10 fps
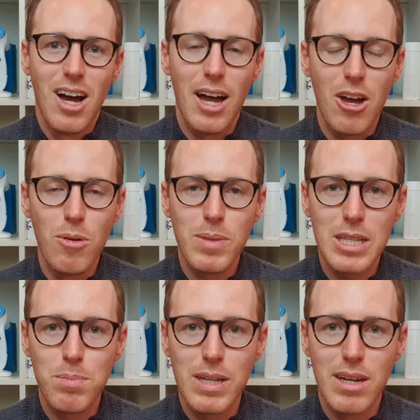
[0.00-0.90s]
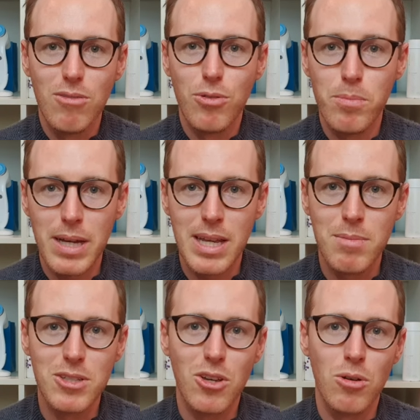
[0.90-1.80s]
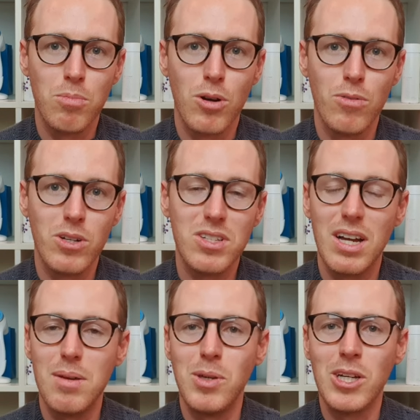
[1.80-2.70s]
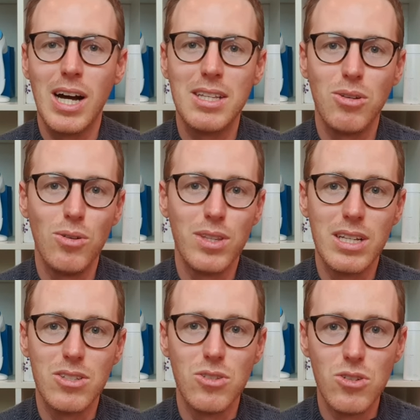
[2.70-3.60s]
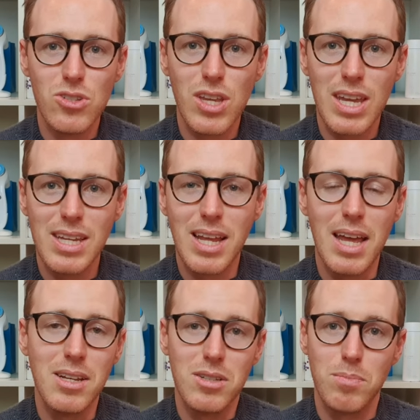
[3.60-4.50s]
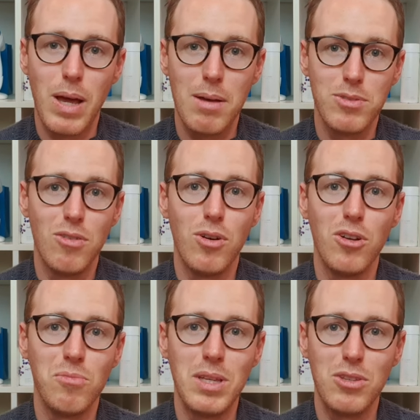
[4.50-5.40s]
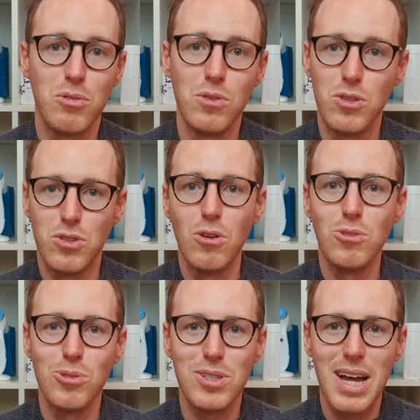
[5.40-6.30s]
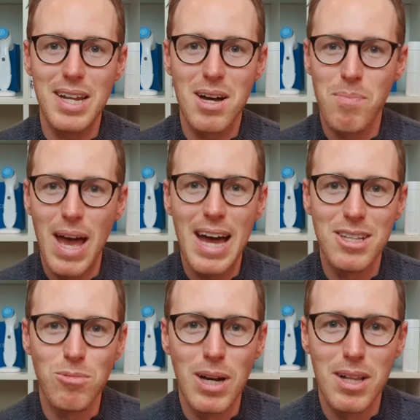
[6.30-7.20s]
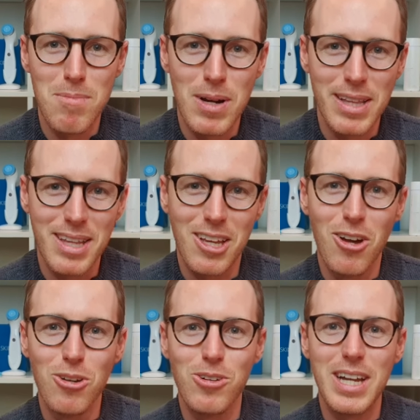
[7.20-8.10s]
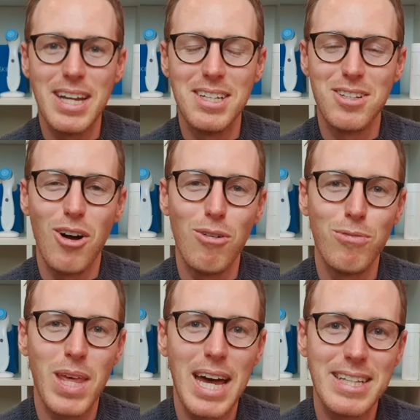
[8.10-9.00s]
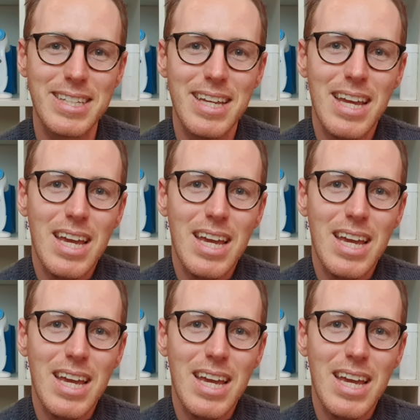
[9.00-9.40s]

I hope that's been helpful. My name is Kurt Provost. I am your guide to all things Nu Skin and perhaps you've heard of me through the social startup as well. I'm one of the co-creators of that.